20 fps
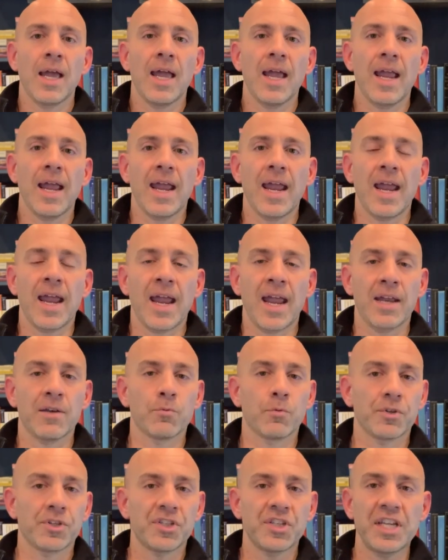and
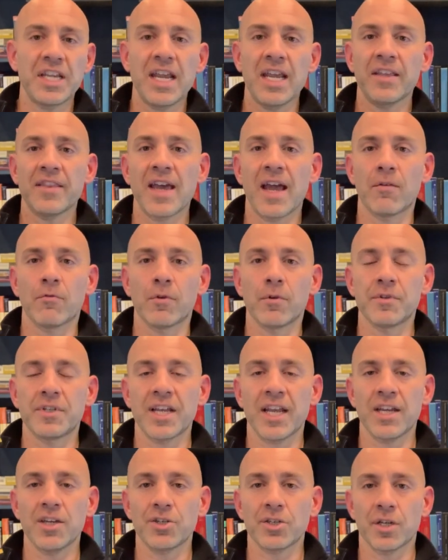we're seeing that
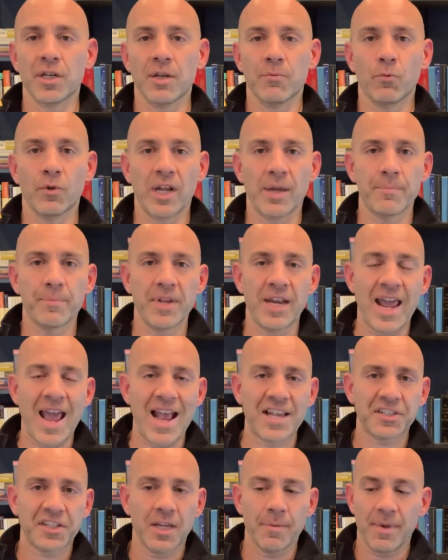rotation. And what I've been
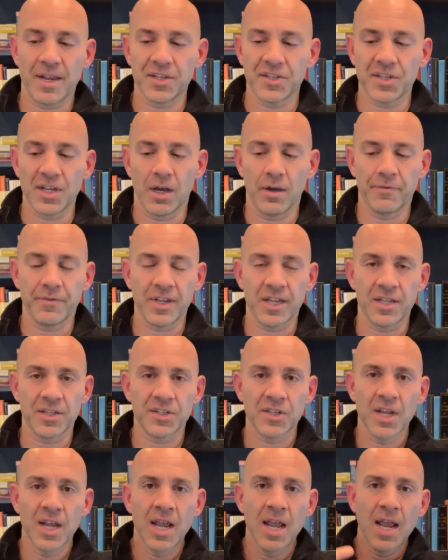asking myself
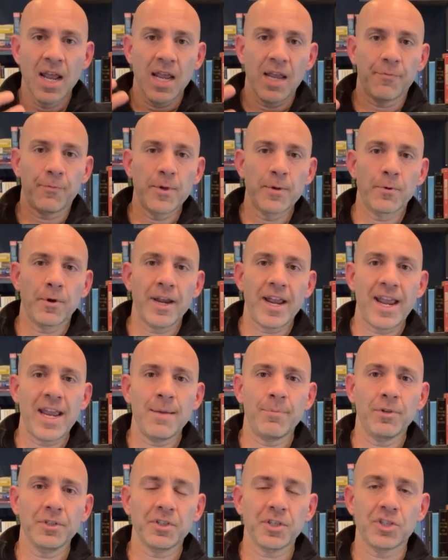is, if we were
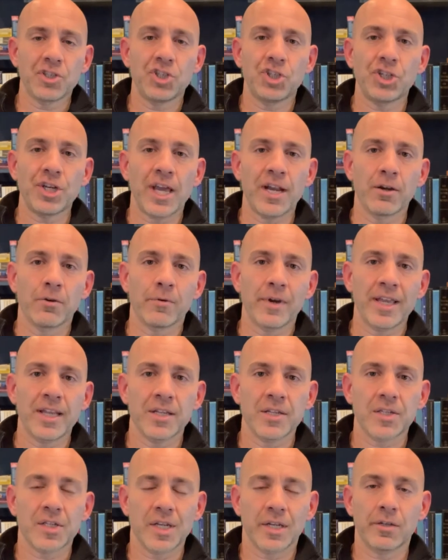able to generate a
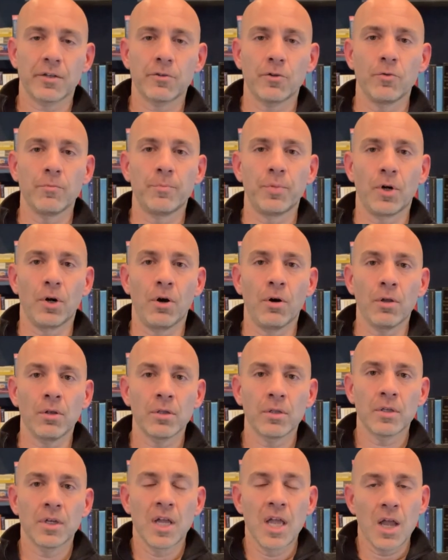cyclical
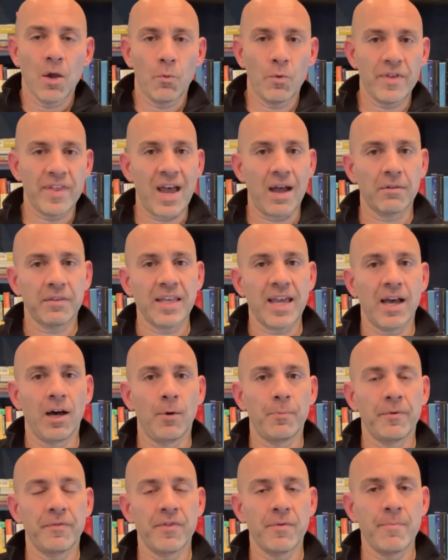bull without the help
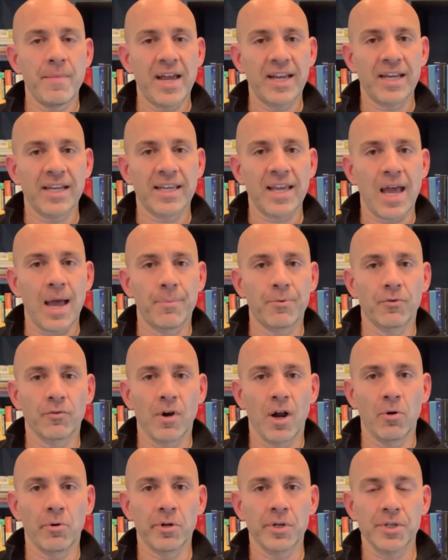of the mega cap
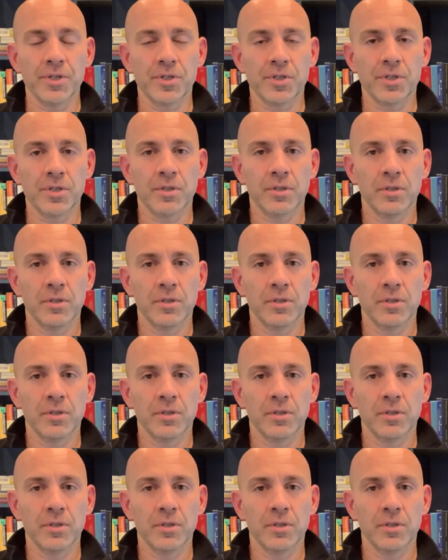growers,